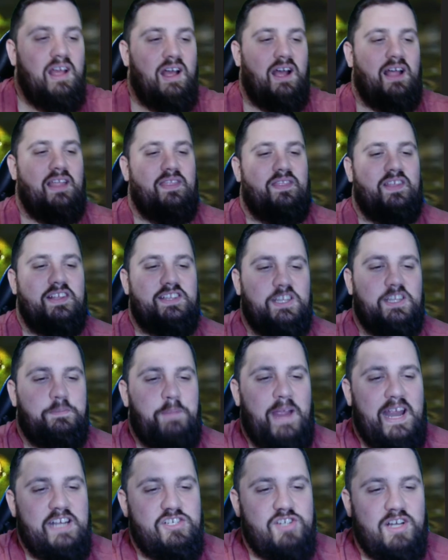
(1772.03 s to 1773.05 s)
This is
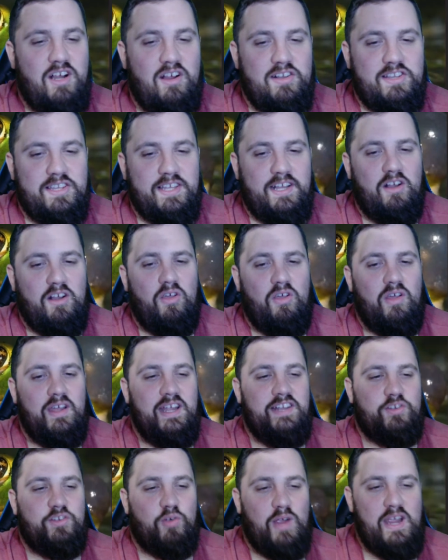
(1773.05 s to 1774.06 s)
Patriarch's Seal.
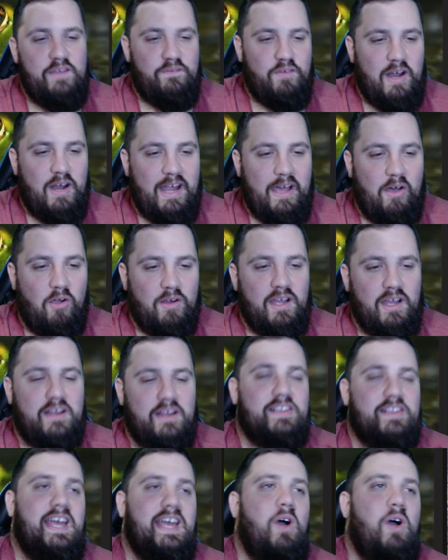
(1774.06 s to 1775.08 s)
It's great for Helga,
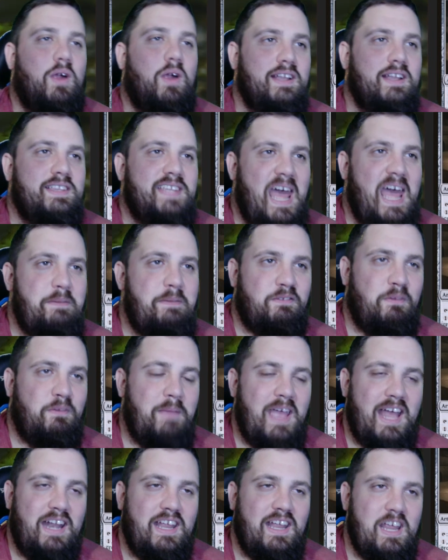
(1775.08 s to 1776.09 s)
because Helga taps for
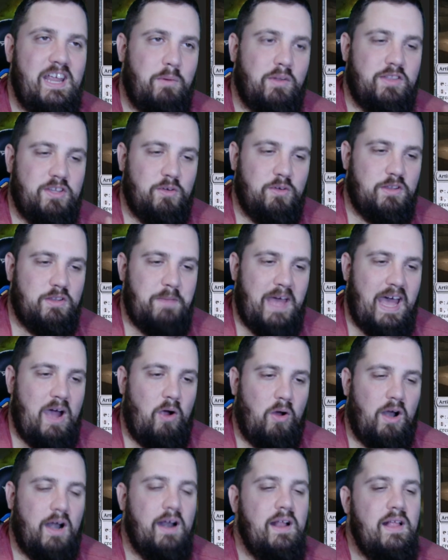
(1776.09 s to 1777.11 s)
mana equal to its
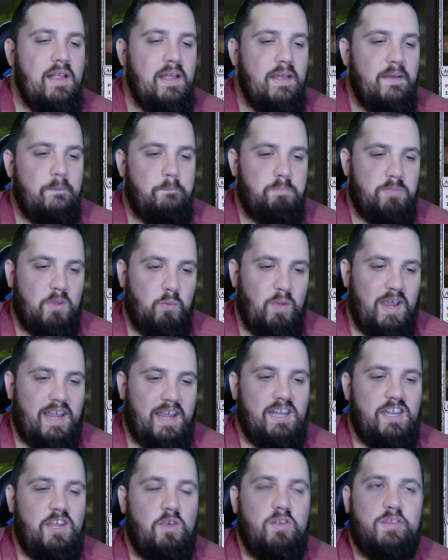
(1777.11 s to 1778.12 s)
power. We
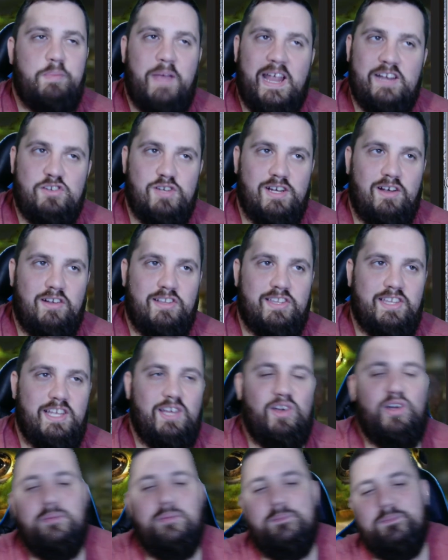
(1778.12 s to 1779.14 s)
can use Patriarch's
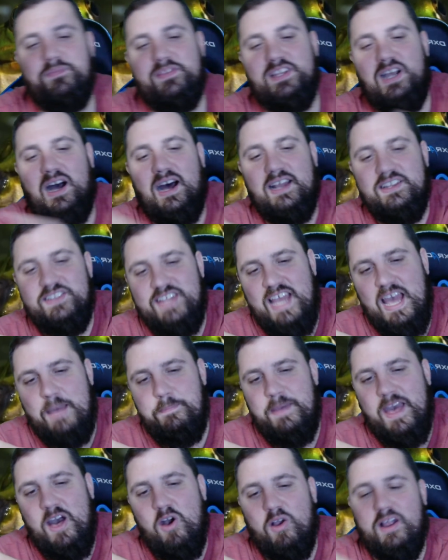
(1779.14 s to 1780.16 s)
Seal to untap
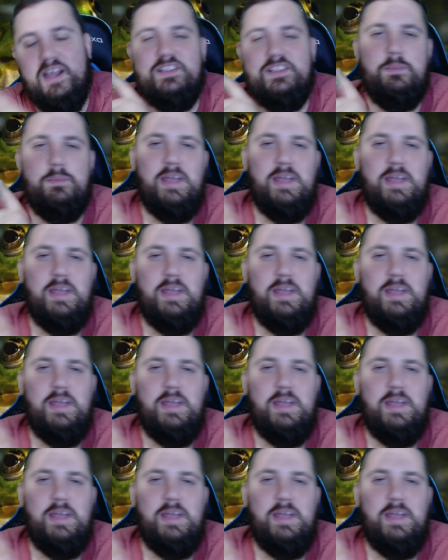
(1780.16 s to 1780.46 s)
Helga to make